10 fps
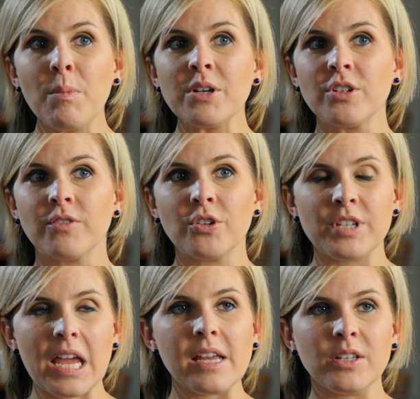much of your
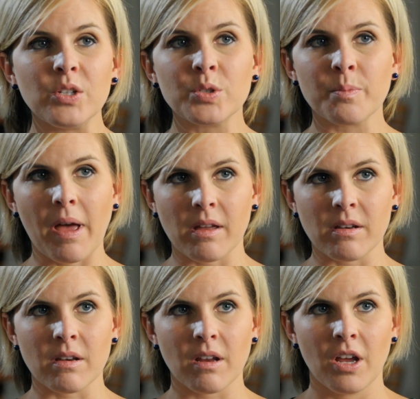day do you
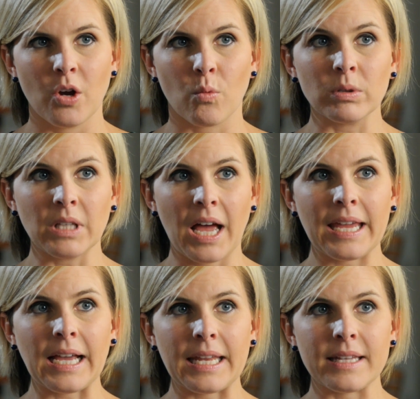spend
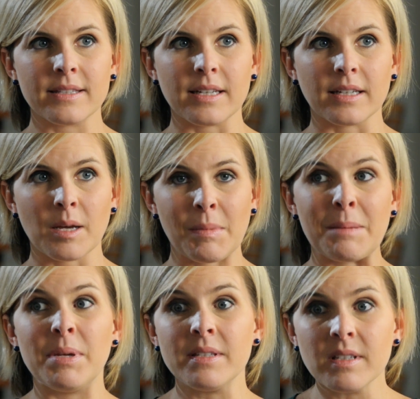relying on instinct? I mean,
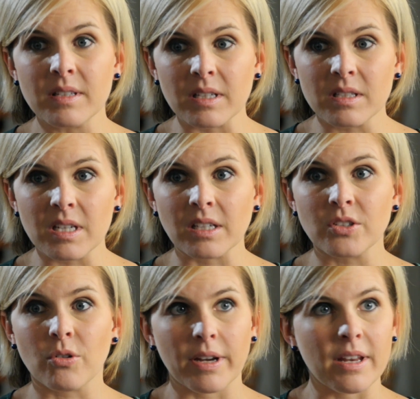business instinct,
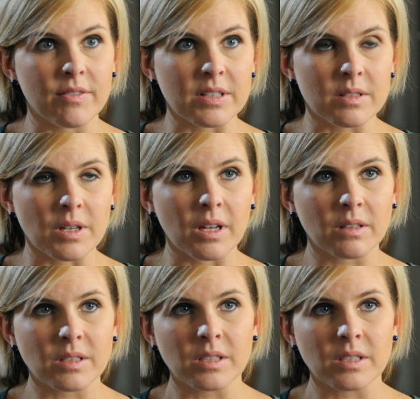creative instinct?